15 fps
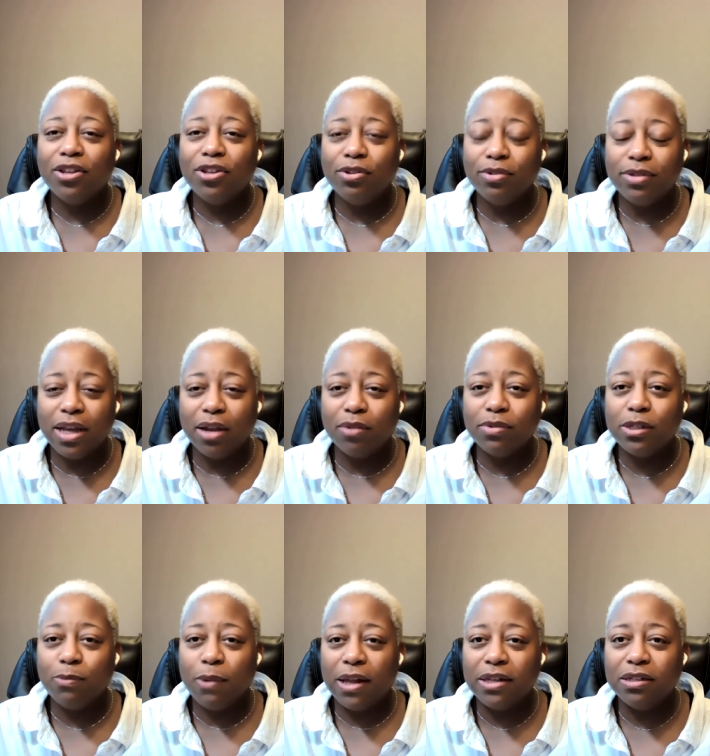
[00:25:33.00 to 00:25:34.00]
You take
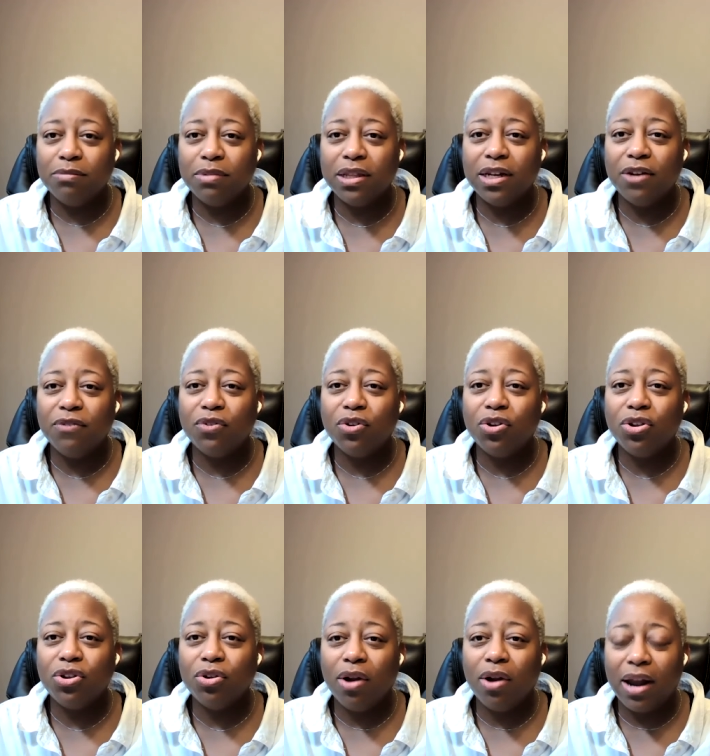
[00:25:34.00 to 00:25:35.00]
responsibility for
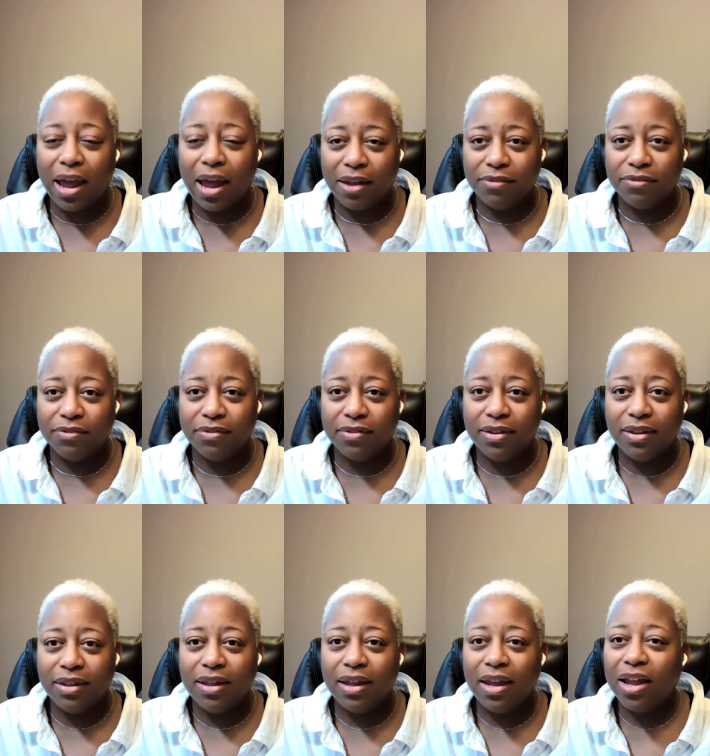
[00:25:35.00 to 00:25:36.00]
your life
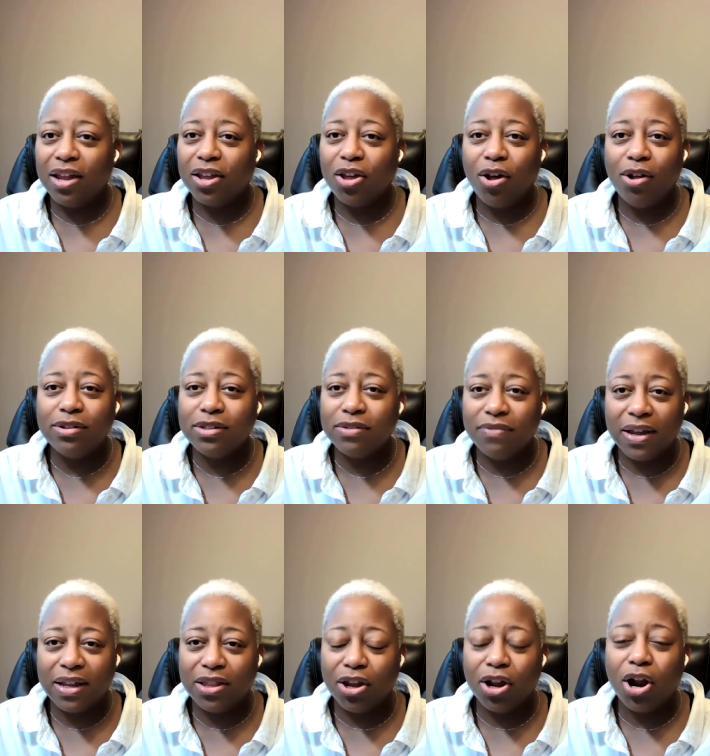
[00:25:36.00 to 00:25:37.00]
and
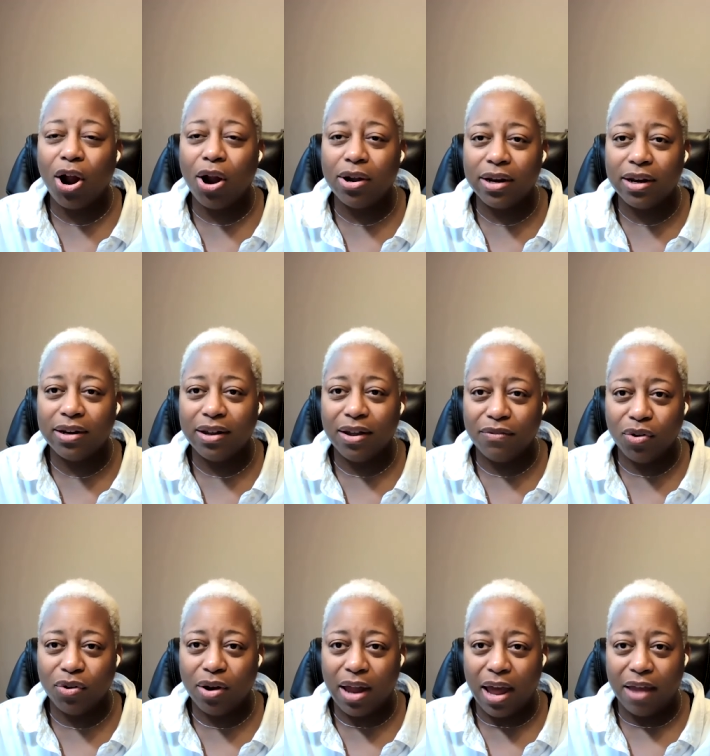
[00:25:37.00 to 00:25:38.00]
cultivate the garden of
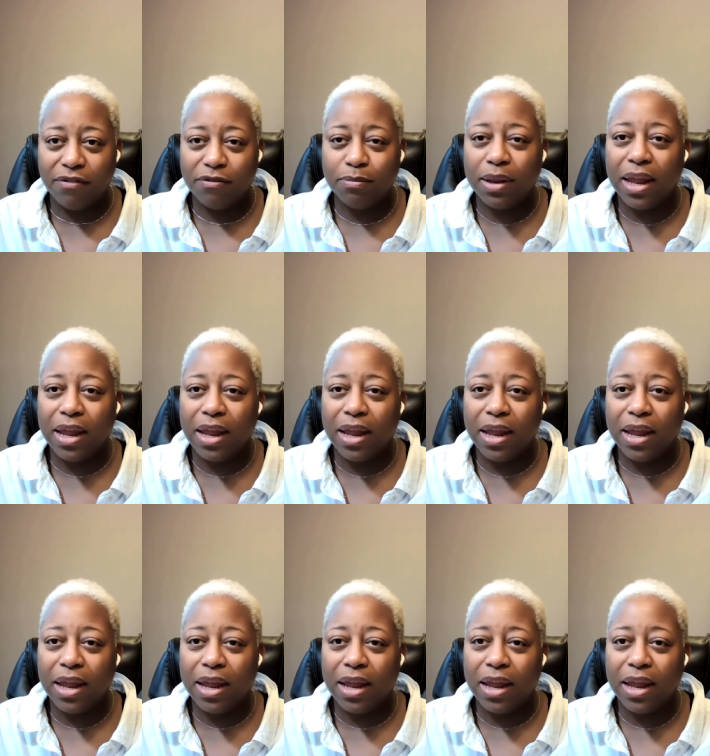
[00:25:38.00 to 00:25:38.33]
your life.